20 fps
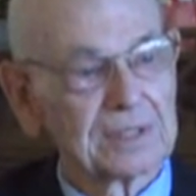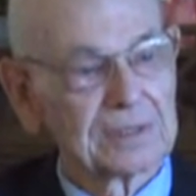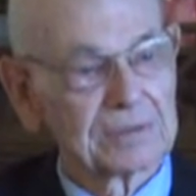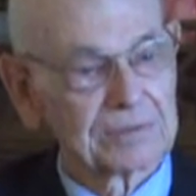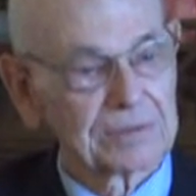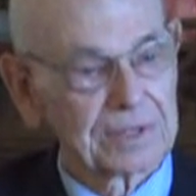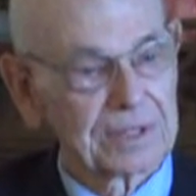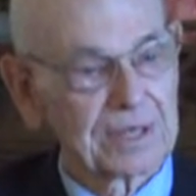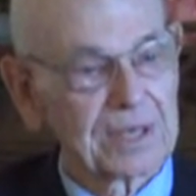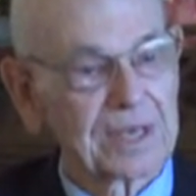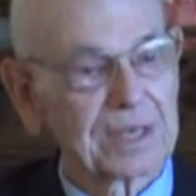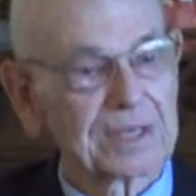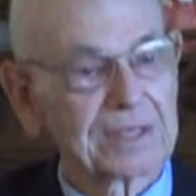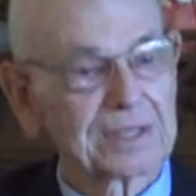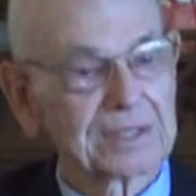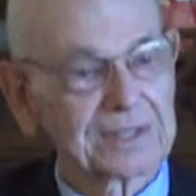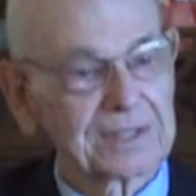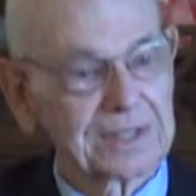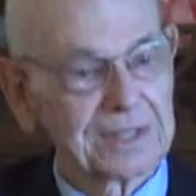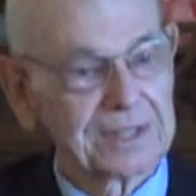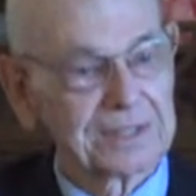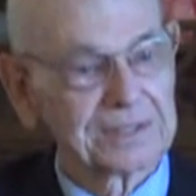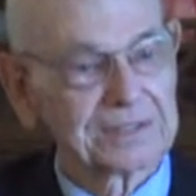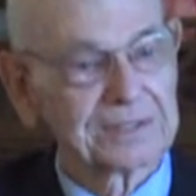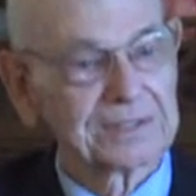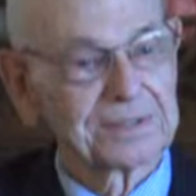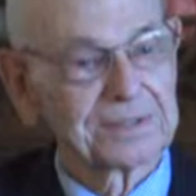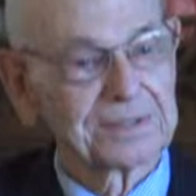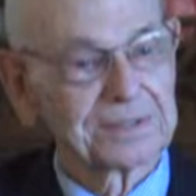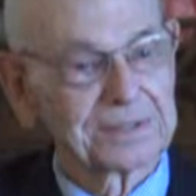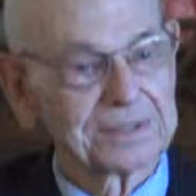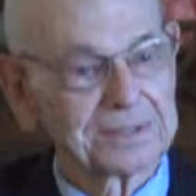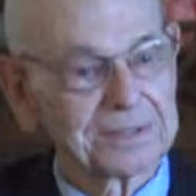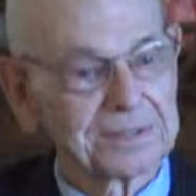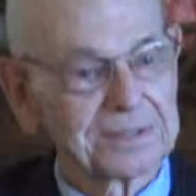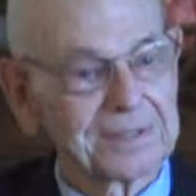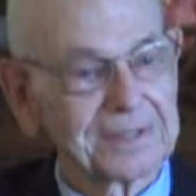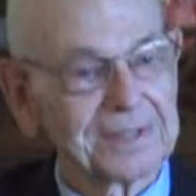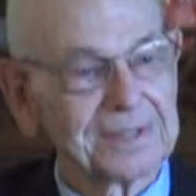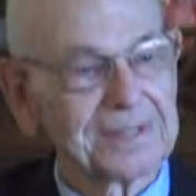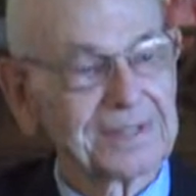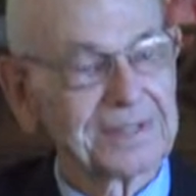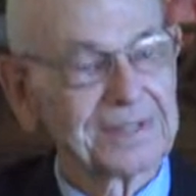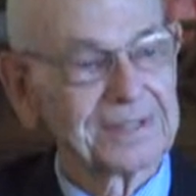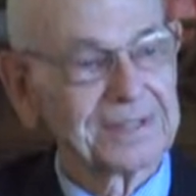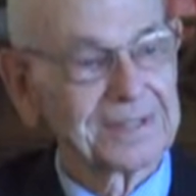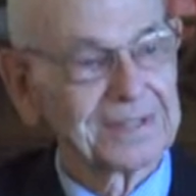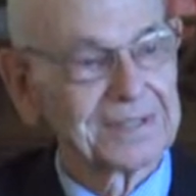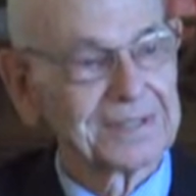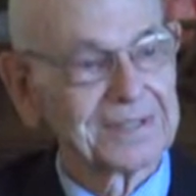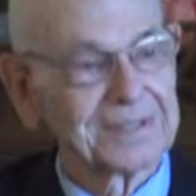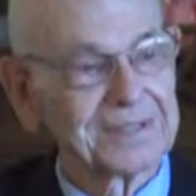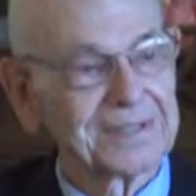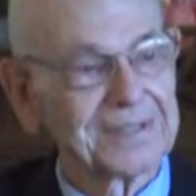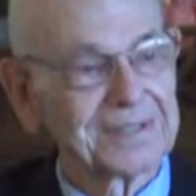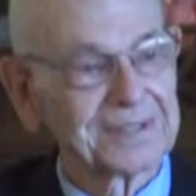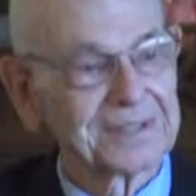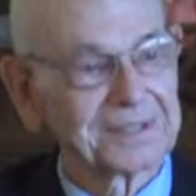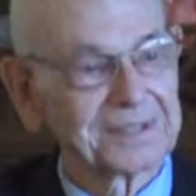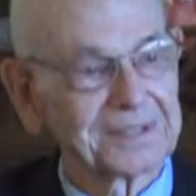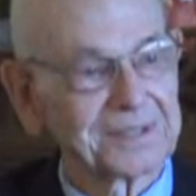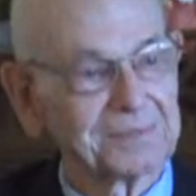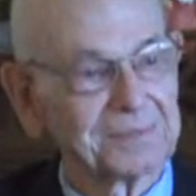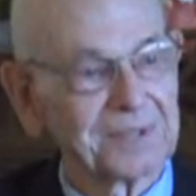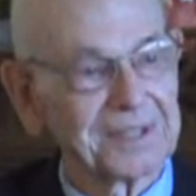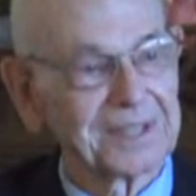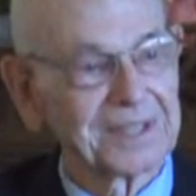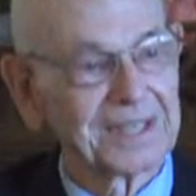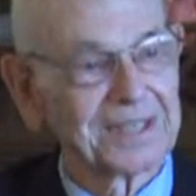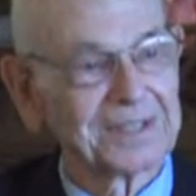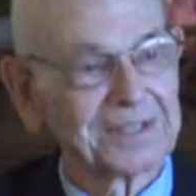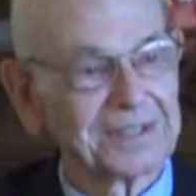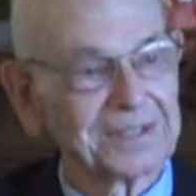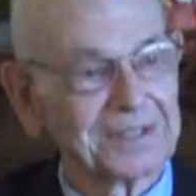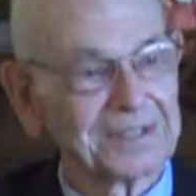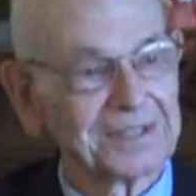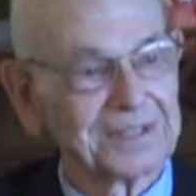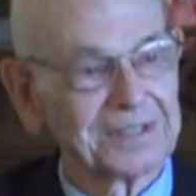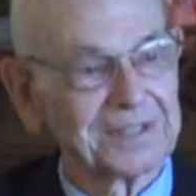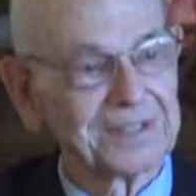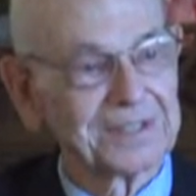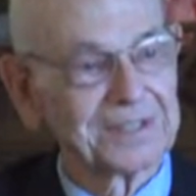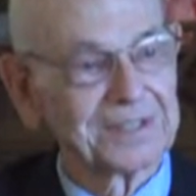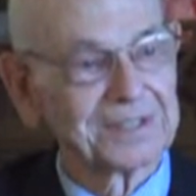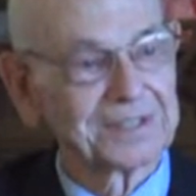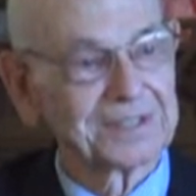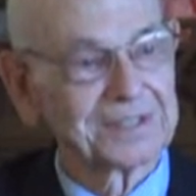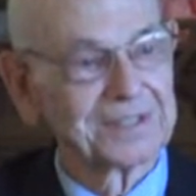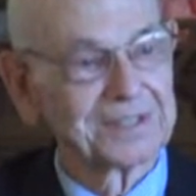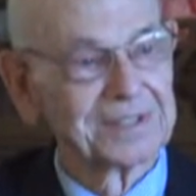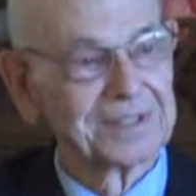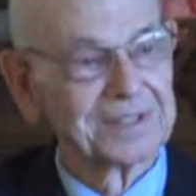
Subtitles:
on a lot of occasions he did include me later in years.